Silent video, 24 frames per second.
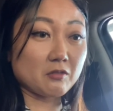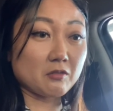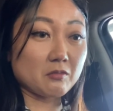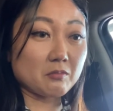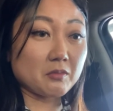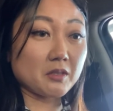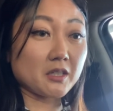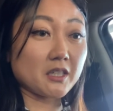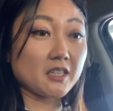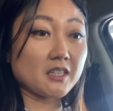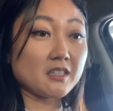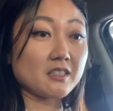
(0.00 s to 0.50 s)

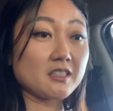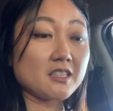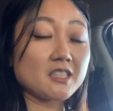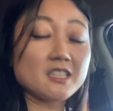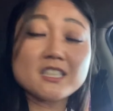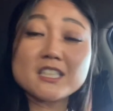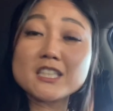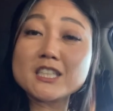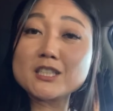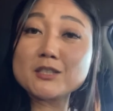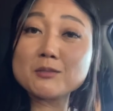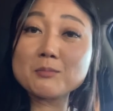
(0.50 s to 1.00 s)
but it's
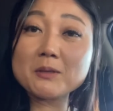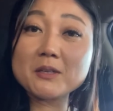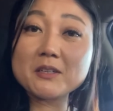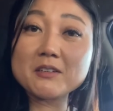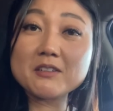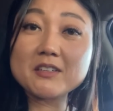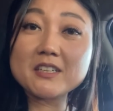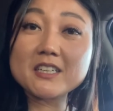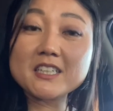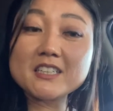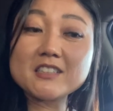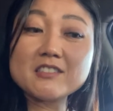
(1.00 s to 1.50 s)
an
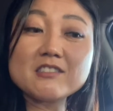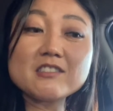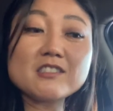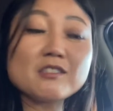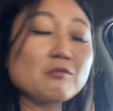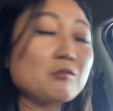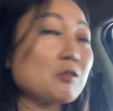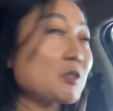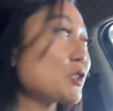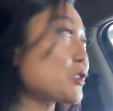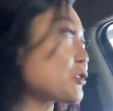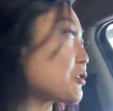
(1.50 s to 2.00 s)
experience.
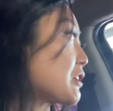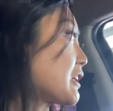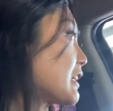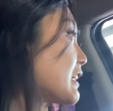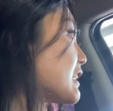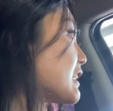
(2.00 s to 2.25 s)
I'm gonna try to